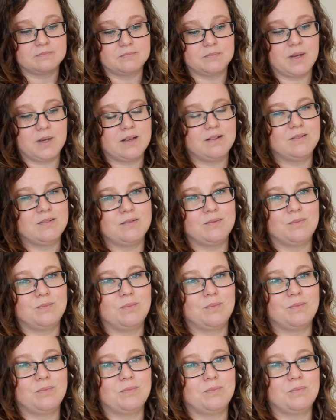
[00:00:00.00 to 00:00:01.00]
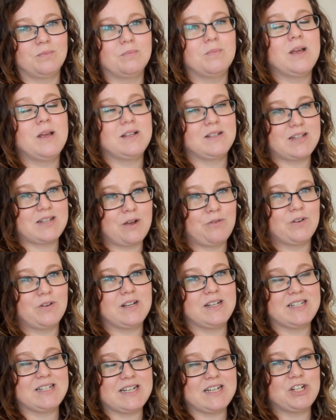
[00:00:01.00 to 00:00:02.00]
but
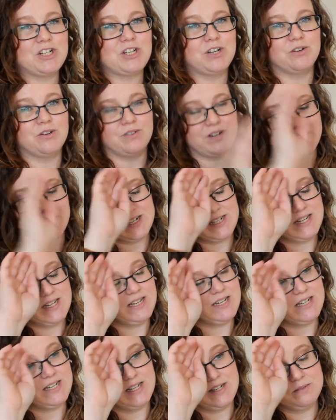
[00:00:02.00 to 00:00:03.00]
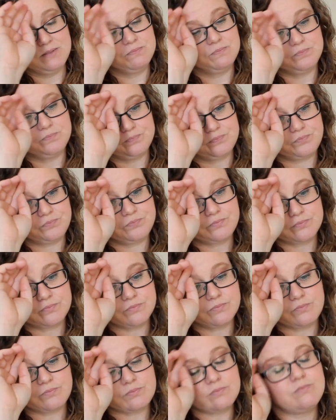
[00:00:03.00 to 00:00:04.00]
definitely stitching orientated.
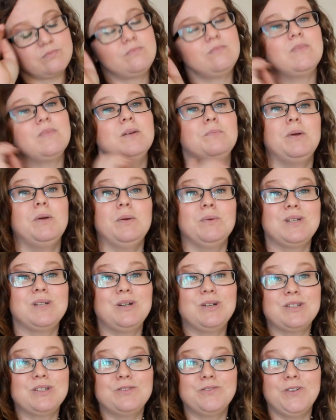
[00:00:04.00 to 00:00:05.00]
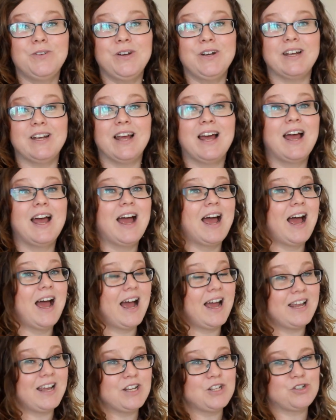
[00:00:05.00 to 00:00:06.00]
But it was lots of fun.
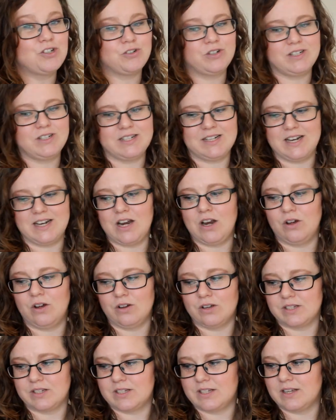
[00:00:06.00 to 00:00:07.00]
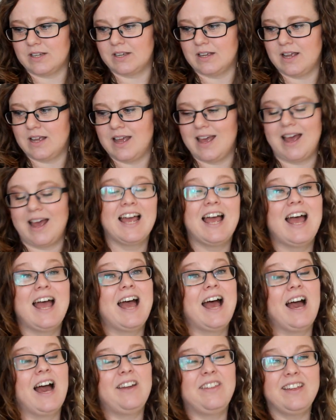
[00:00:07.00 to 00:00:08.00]
I enjoyed it lots.
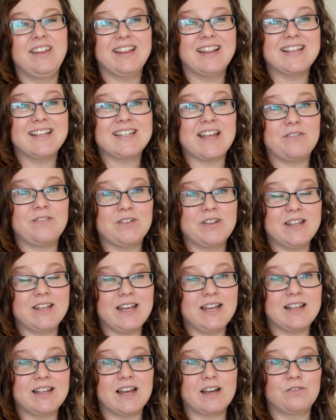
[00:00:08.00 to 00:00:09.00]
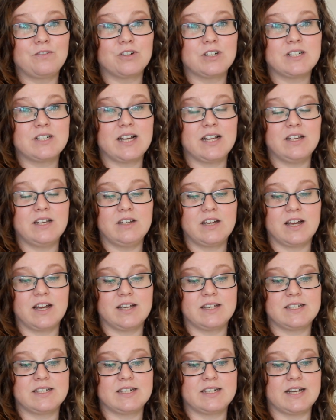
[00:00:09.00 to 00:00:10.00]
I think that's everything that I've got to tell you
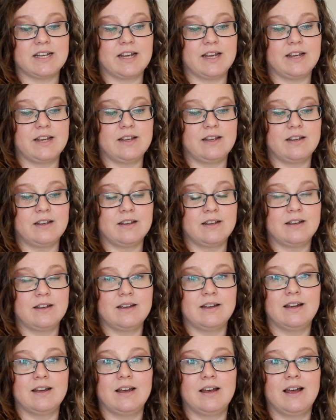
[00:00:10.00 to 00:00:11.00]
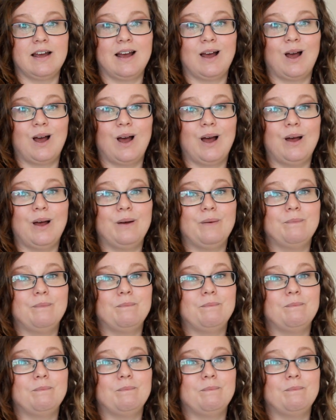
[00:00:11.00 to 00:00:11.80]
guys today. I